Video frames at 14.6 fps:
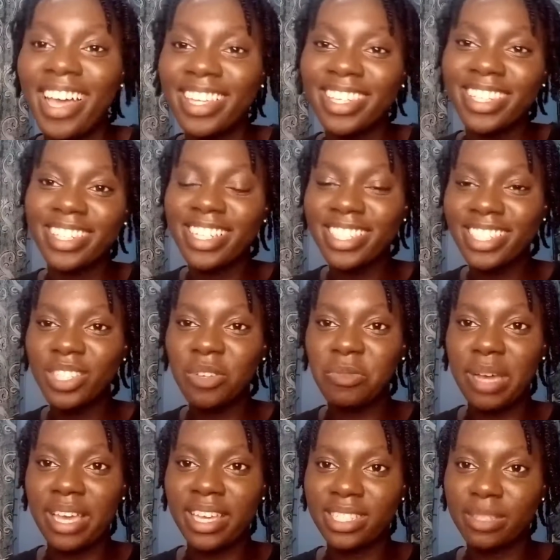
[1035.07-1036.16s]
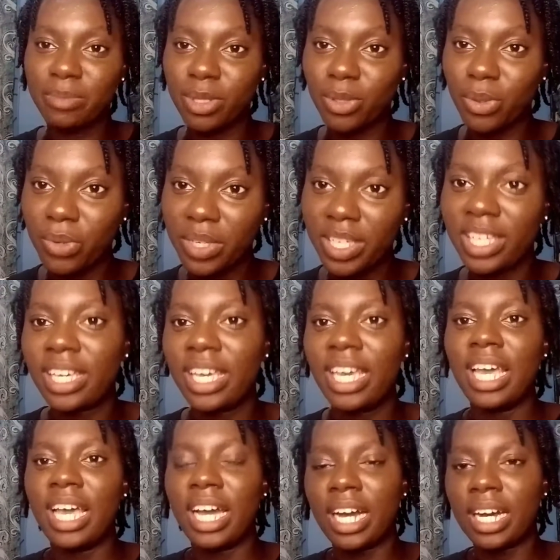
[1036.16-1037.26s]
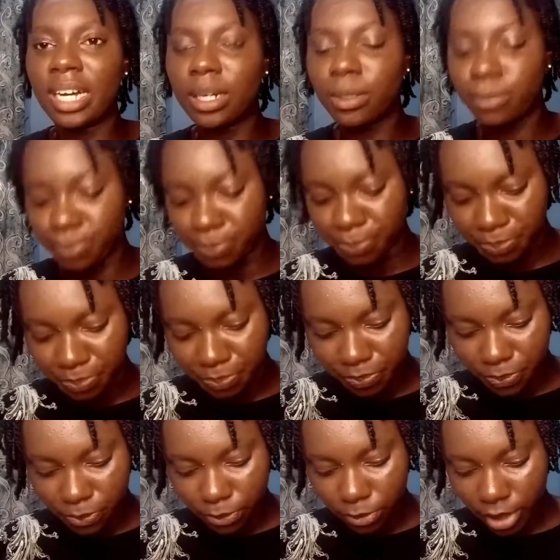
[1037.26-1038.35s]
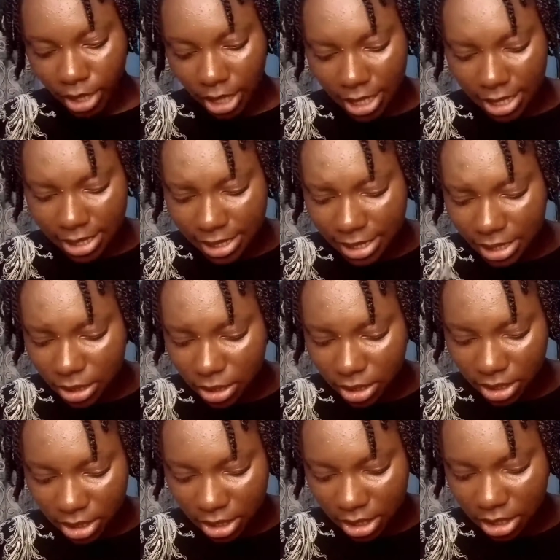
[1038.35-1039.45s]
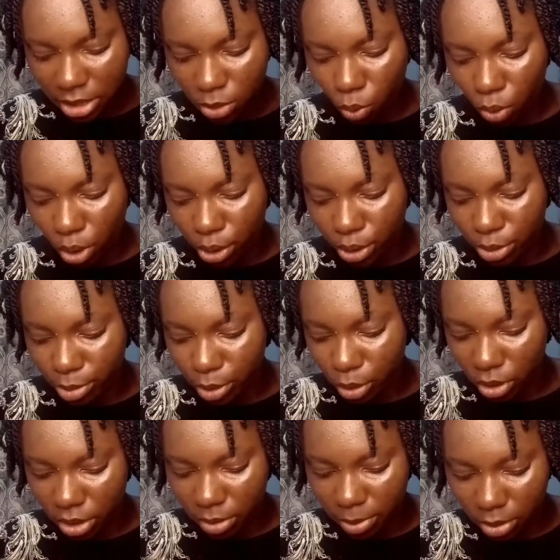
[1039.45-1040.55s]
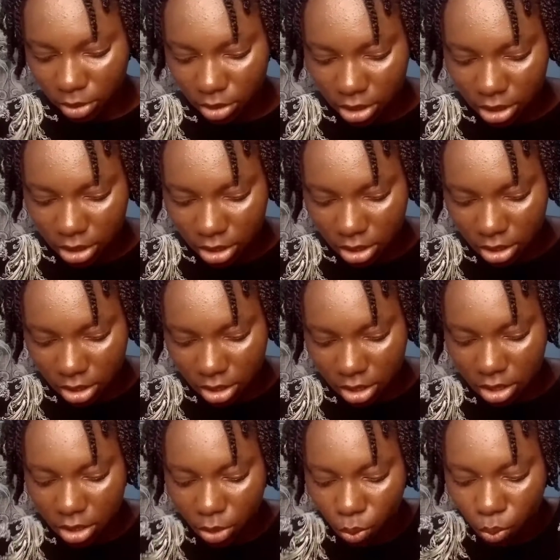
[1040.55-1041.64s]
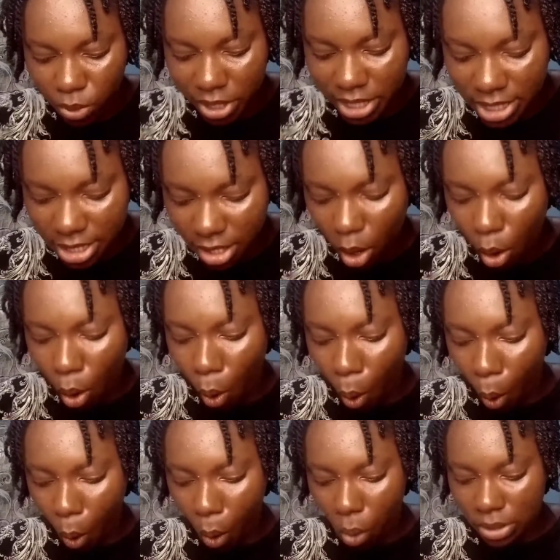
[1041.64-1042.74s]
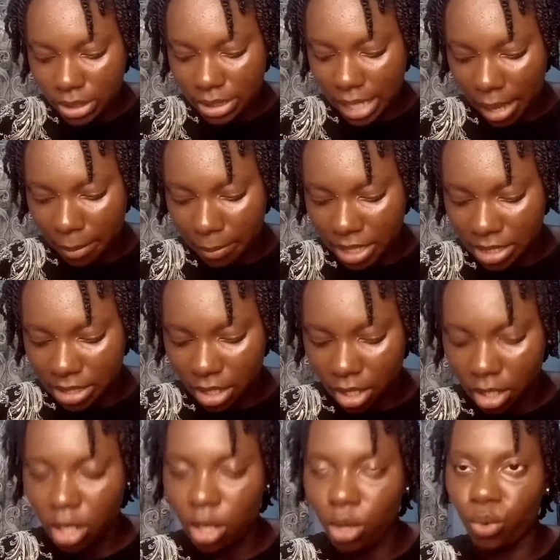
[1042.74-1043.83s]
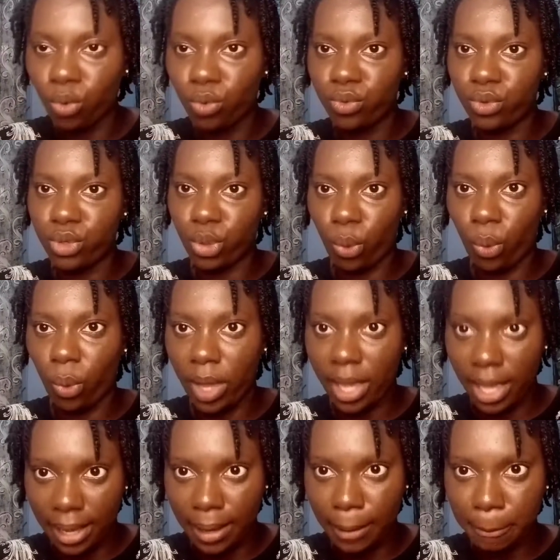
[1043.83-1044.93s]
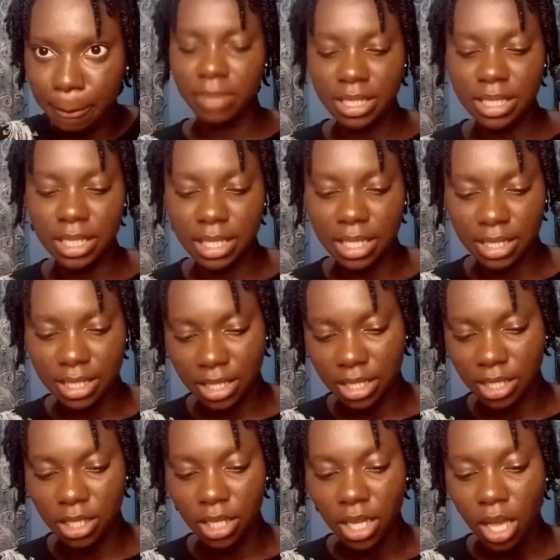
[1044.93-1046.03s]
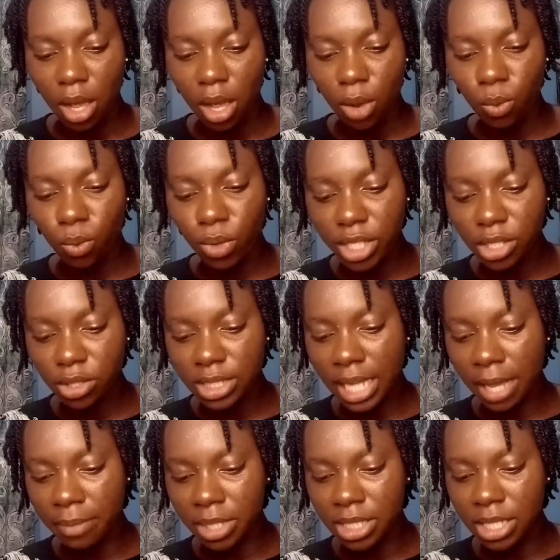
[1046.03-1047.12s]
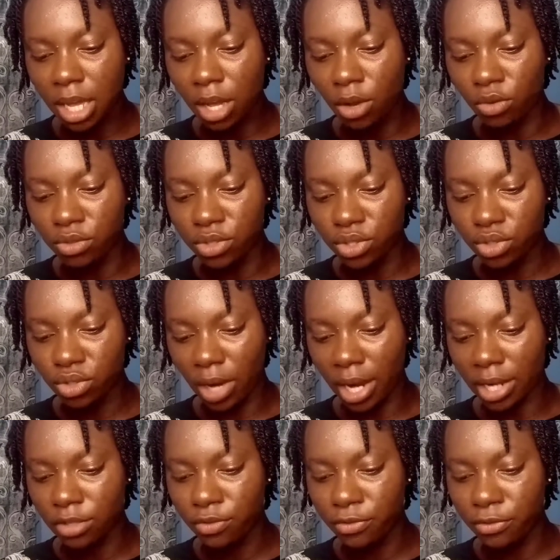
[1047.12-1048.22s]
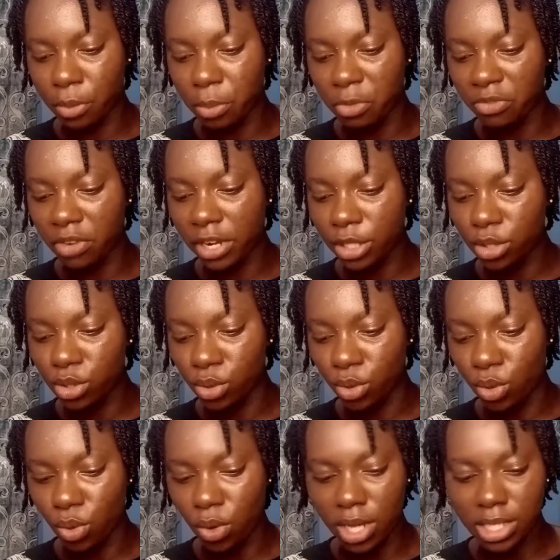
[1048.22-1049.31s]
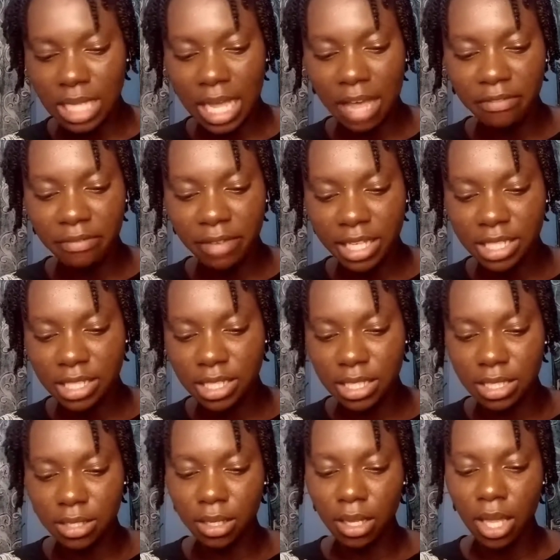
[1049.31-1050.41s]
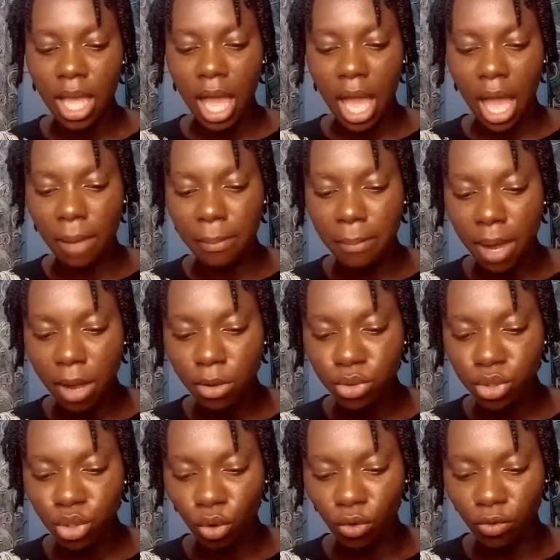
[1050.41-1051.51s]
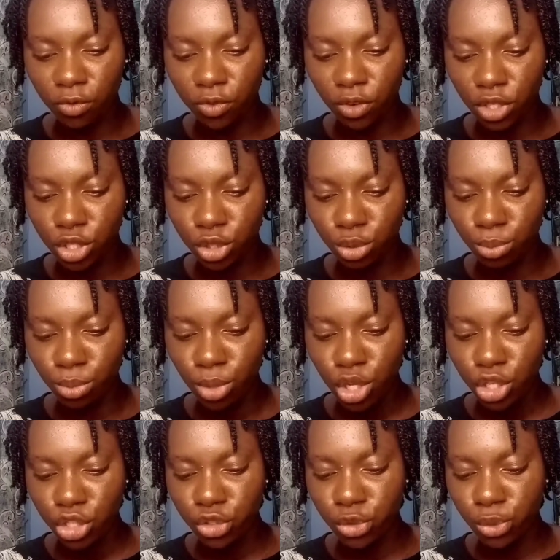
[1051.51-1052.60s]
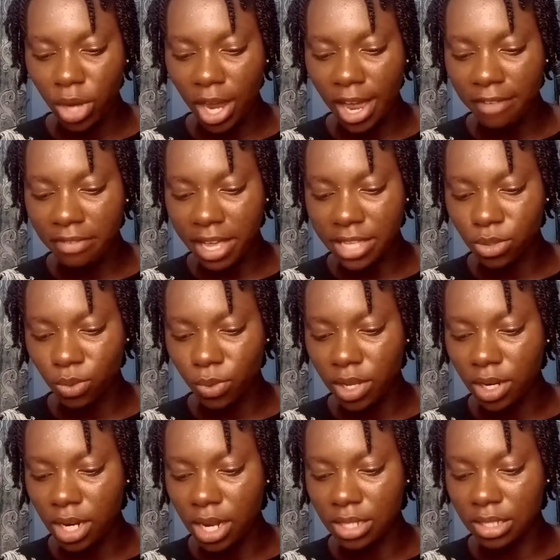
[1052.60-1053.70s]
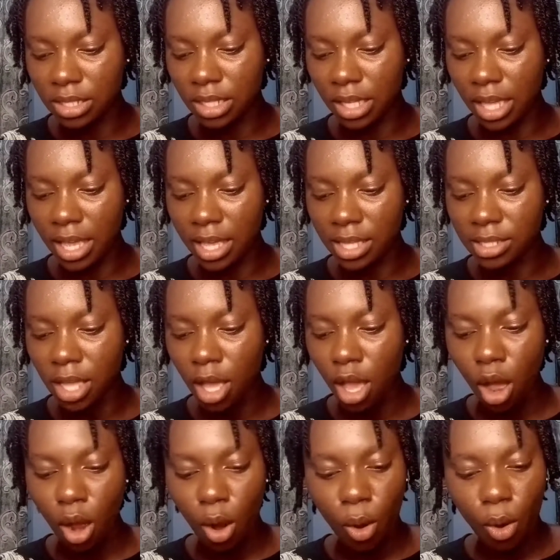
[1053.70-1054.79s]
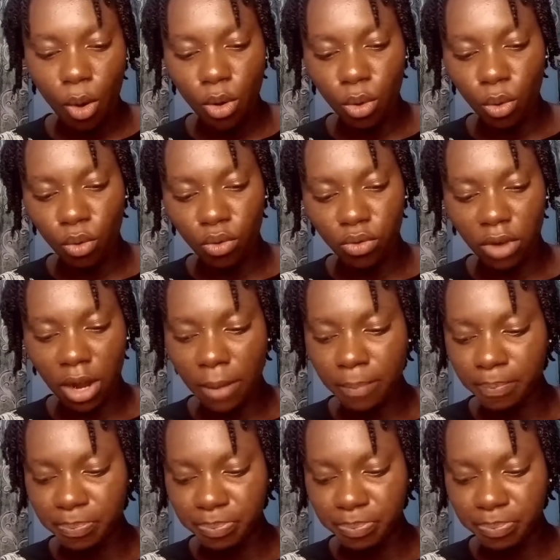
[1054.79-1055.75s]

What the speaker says: The density of my hair is a bit okay. And then another thing we're going to be talking about is the width or diameter of your hair. Let me take that again. Width or diameter of strand from fine to coarse affects the amount of volume you have, as well as the hairs all over,